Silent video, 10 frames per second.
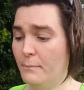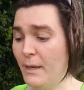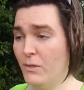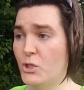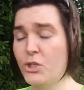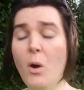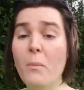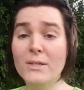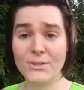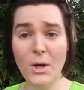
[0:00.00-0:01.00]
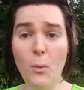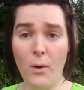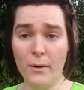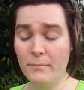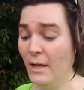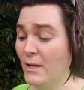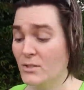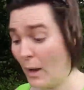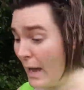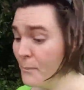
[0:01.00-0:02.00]
but the show must go on. So
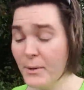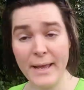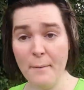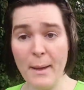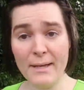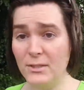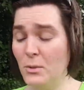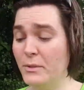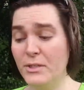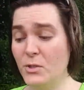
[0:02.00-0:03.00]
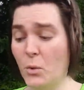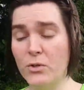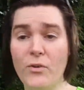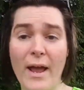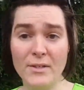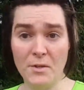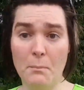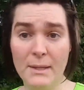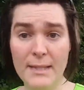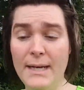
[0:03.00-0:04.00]
I'm going to get back to doing Discordant Dragons on
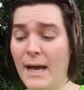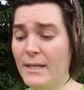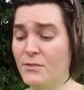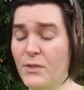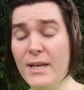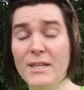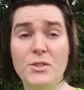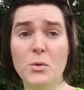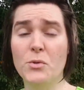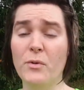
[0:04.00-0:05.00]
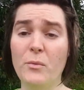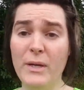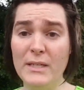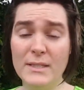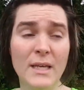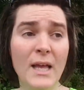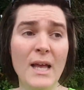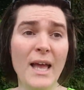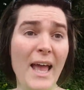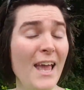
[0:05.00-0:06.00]
Monday nights for the next two or three weeks,
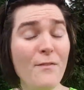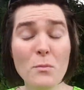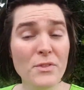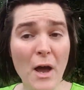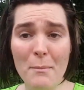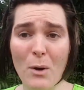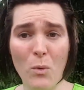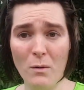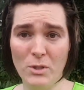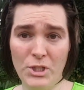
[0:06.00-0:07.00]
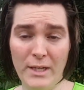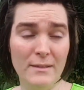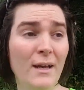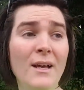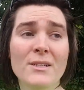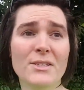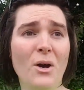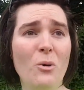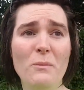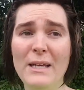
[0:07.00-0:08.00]
even without my work machine.
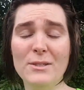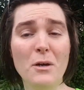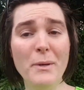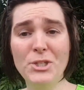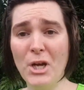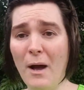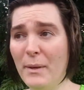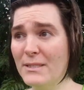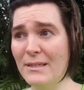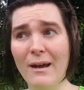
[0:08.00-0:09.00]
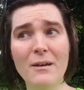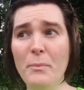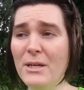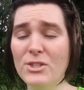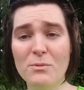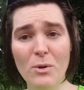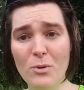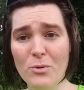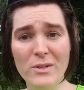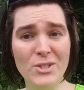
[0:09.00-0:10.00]
So it's going to be choppy. It's not going to be as
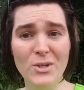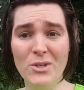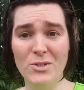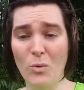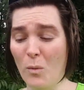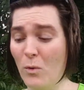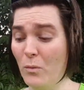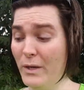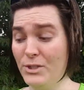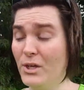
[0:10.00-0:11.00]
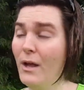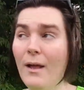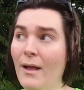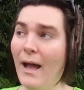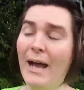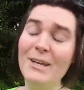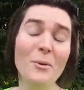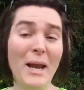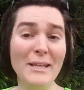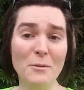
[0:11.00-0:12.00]
smooth or as good as normal, which I know
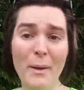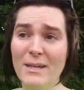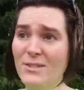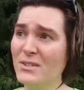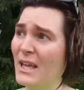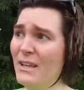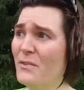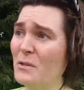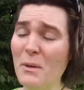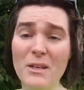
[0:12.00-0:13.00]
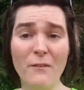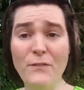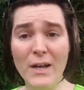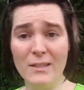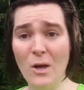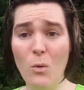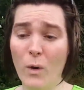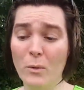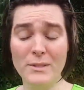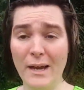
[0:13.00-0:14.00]
it ain't the best because I live in the middle of fucking
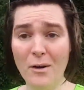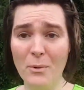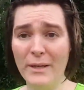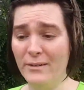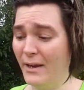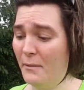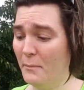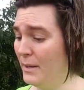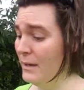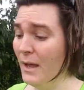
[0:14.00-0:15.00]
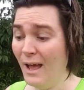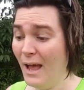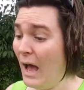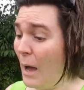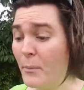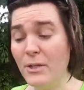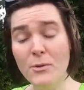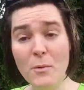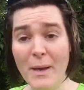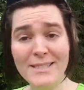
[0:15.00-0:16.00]
nowhere with terrible internet, but I'm going to do
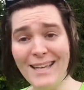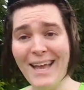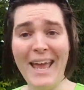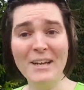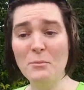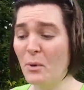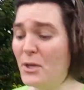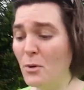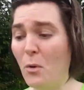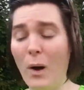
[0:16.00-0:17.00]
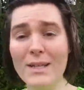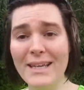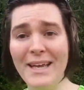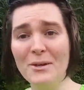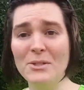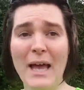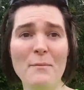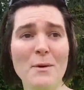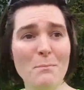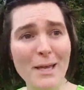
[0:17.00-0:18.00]
the best I can to bring you quality
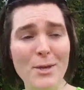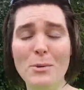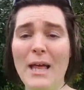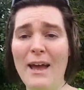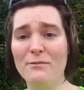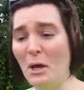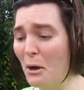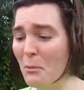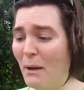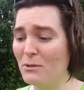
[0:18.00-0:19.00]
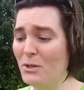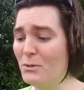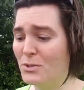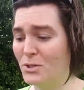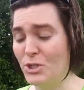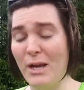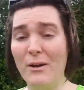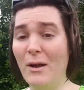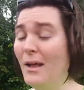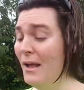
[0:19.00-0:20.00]
entertainment, make you laugh, talk about news, and
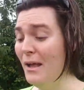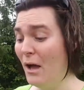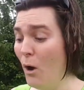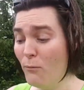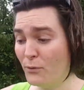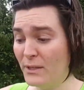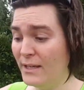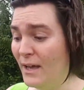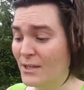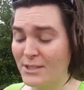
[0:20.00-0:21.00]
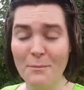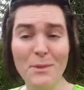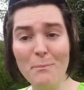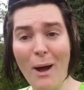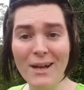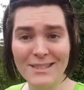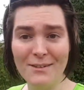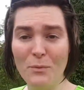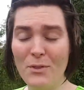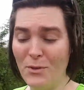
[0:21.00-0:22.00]
share, hopefully, something
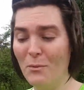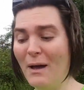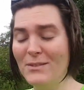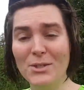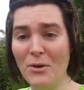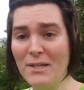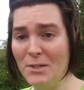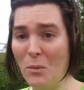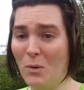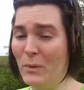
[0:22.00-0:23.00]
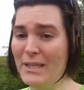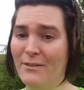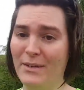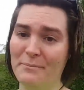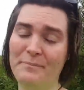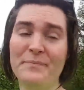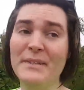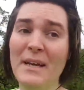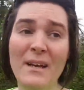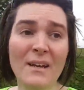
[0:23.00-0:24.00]
positive with you about this crazy world we live in.
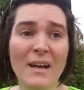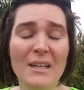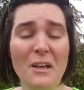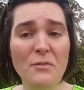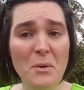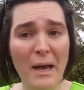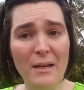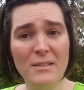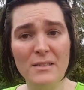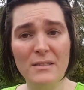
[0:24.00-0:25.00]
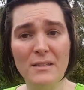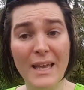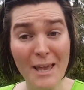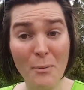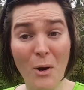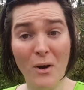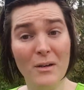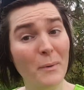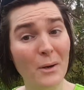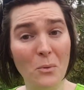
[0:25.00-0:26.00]
I love you guys. Keep heart no
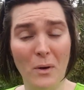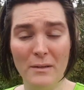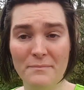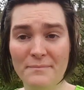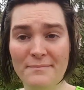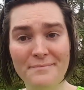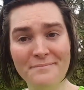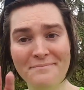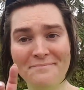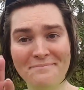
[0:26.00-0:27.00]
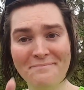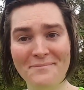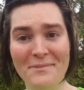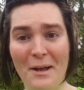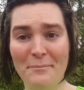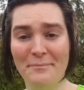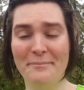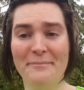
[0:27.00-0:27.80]
matter what. God.